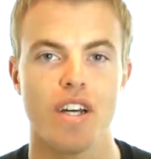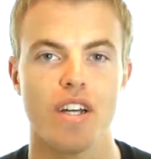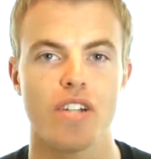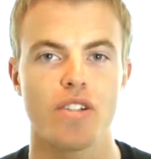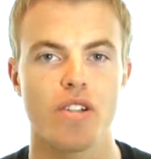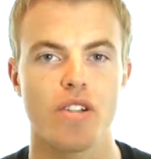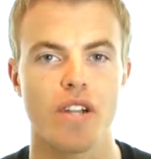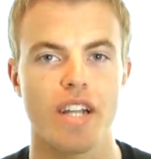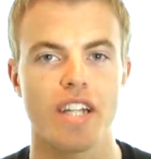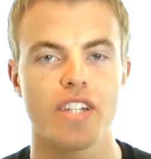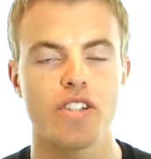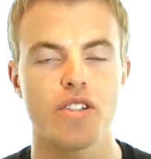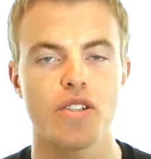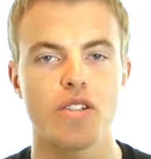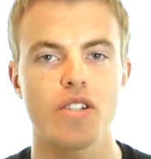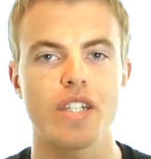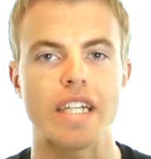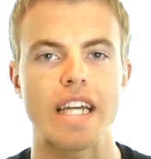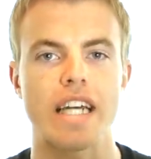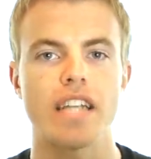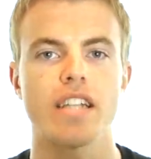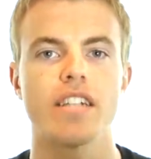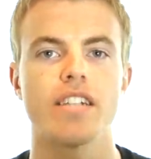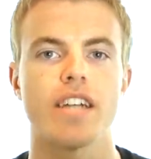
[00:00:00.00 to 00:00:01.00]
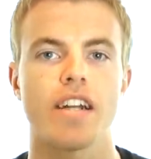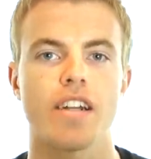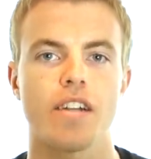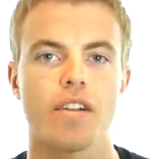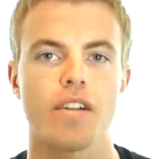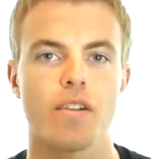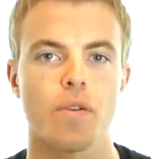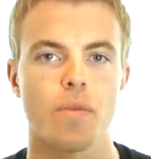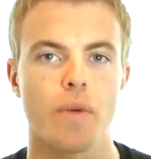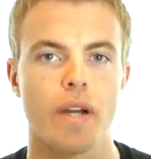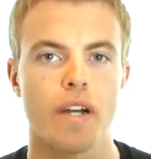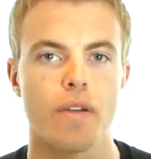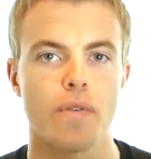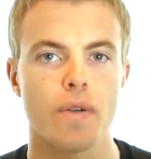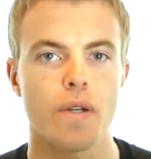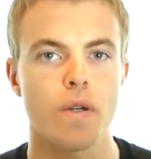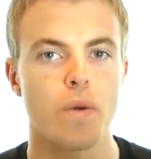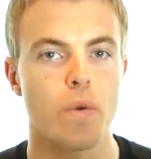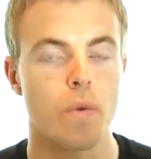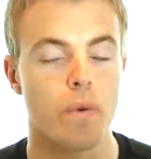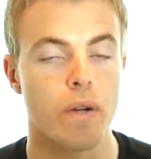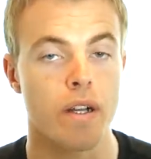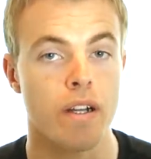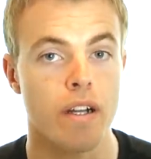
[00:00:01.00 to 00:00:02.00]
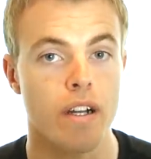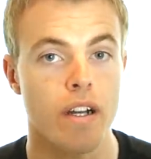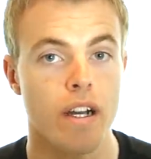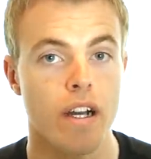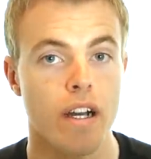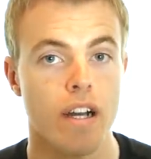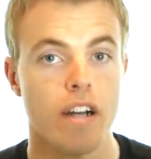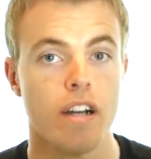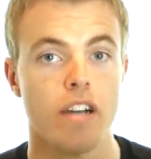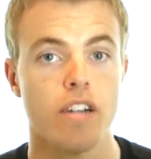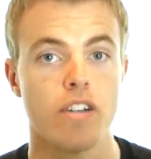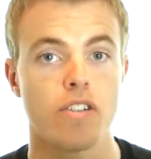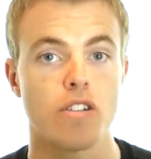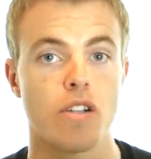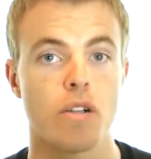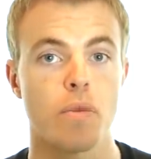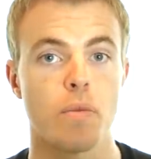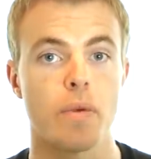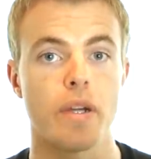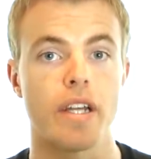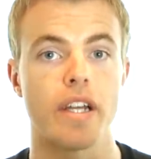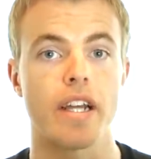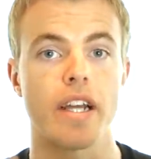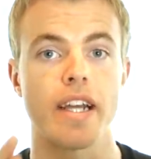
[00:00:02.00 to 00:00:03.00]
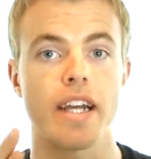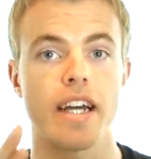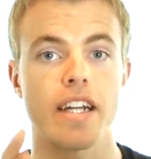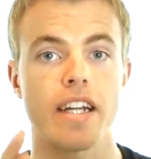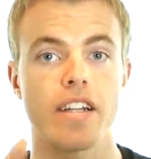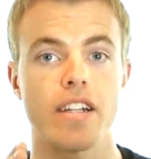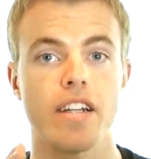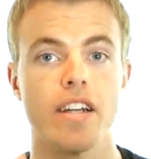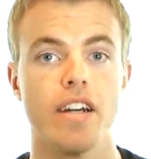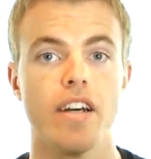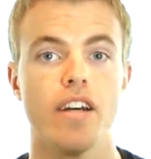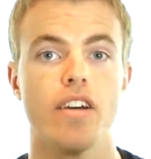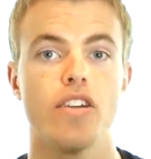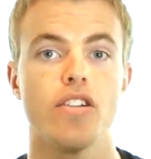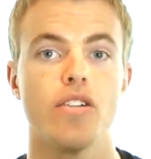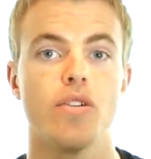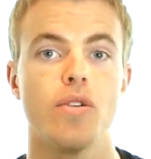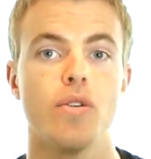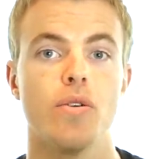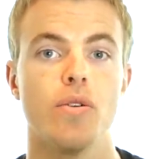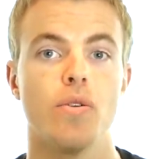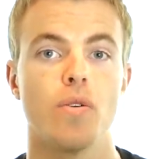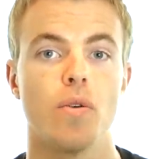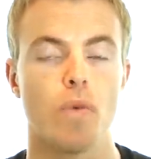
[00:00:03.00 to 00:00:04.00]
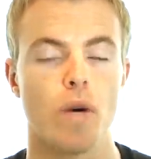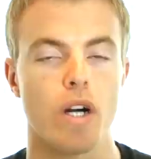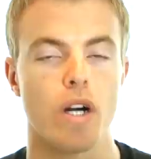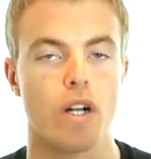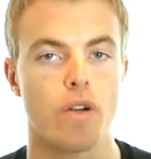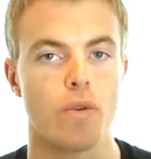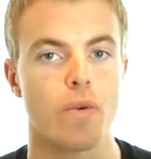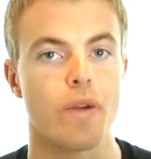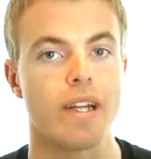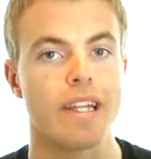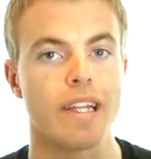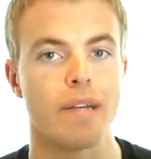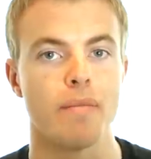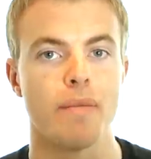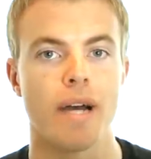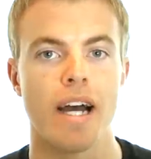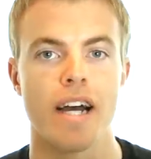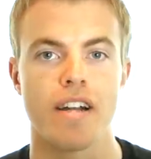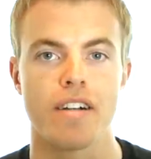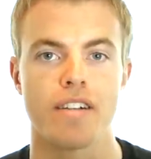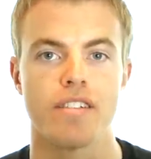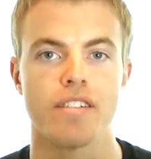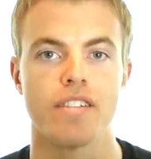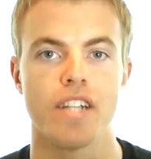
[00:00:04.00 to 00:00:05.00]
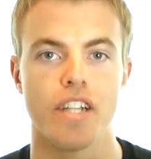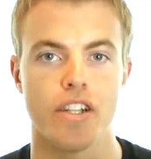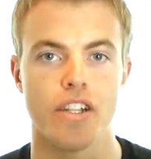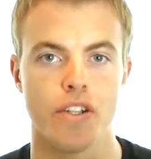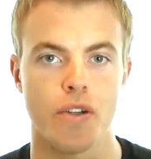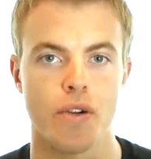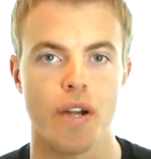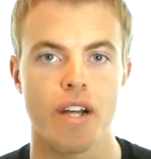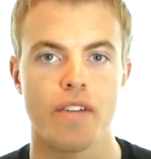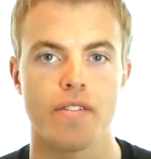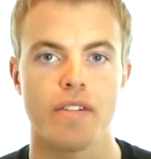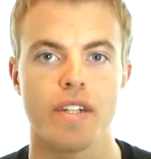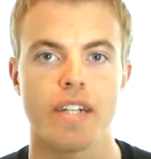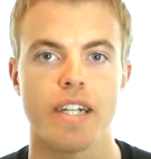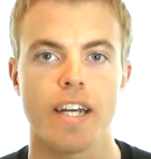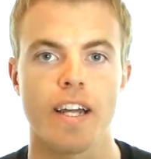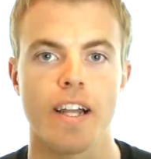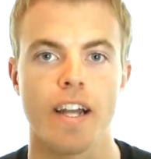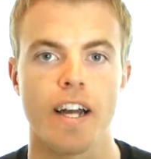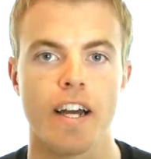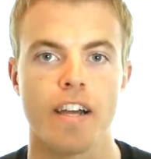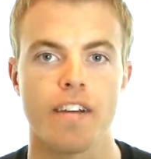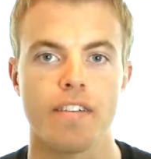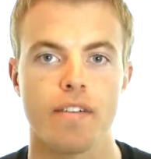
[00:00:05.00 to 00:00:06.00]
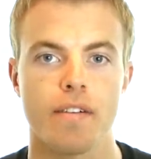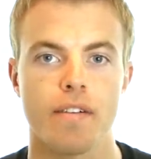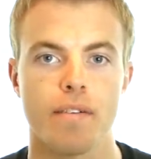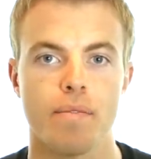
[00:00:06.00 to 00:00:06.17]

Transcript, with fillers: So let's just get this out of the way real quick so that we can get to what really matters in your everyday life.